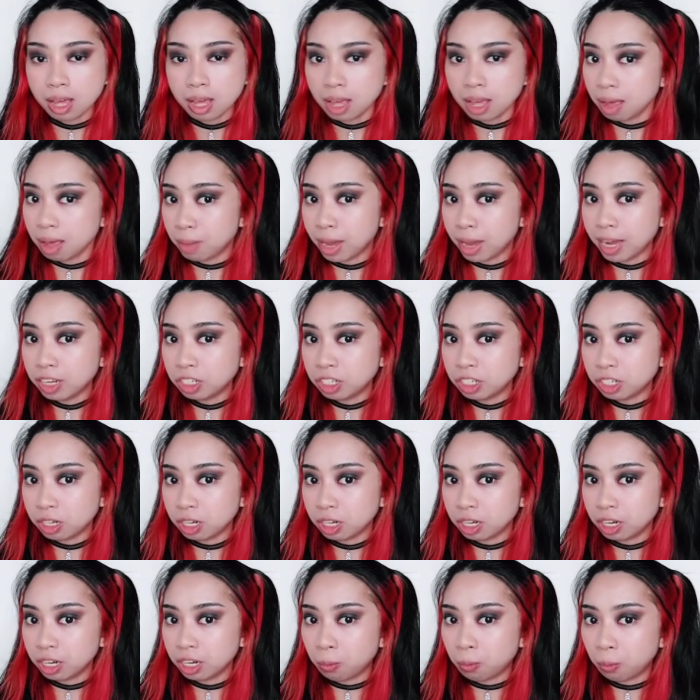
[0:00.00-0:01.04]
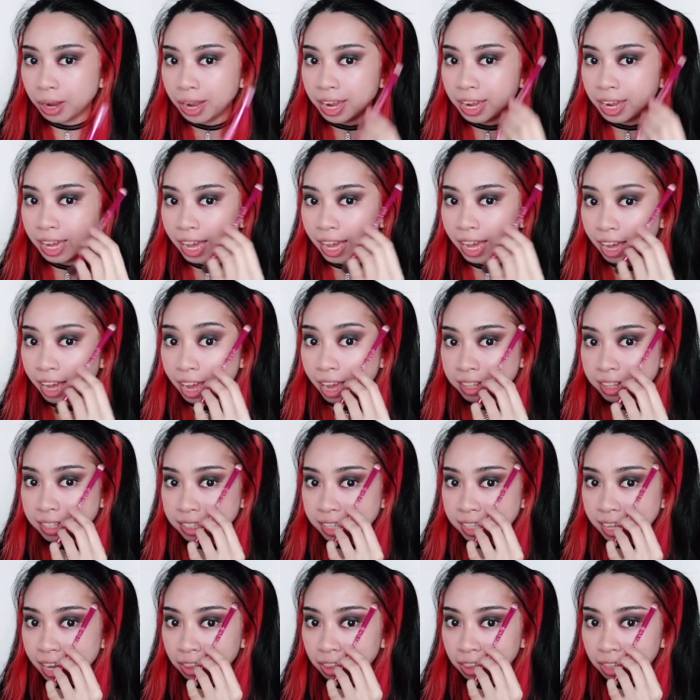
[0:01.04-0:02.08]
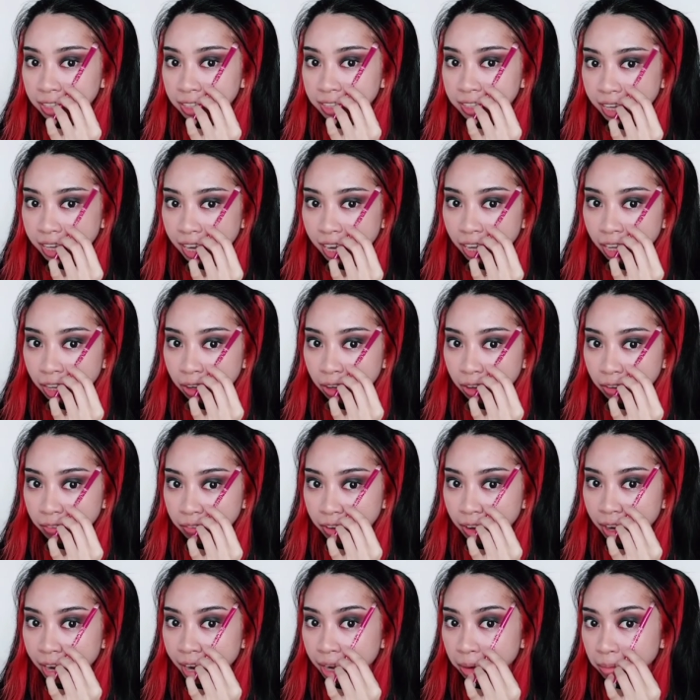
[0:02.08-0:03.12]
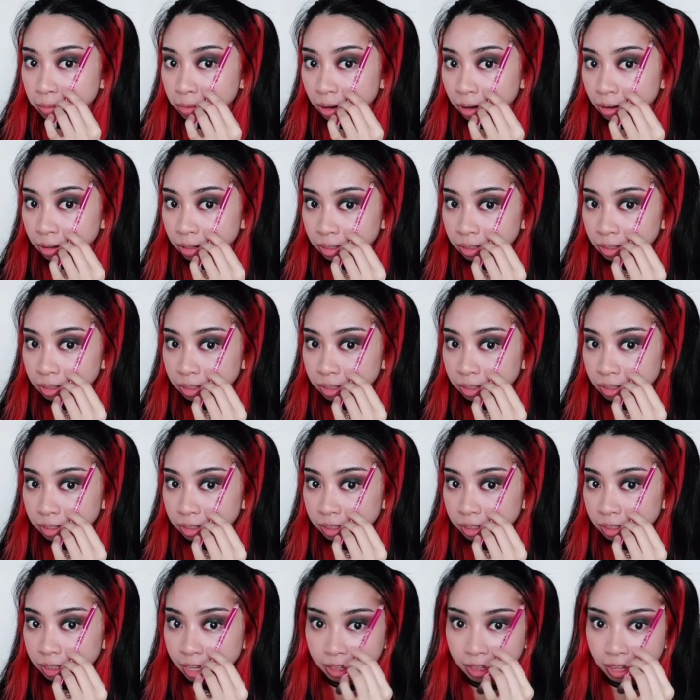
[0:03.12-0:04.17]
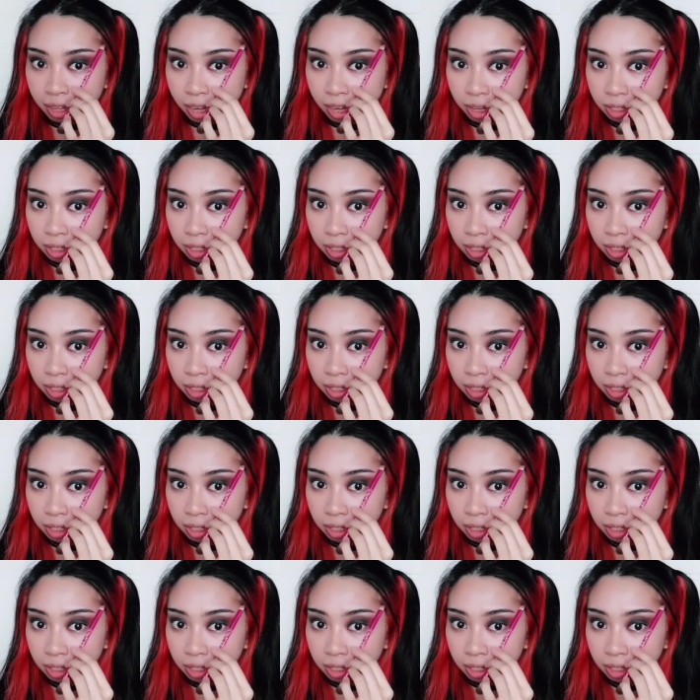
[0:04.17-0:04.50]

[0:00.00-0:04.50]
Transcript: Make sure the wing ends at the tail of your eyebrows, like that.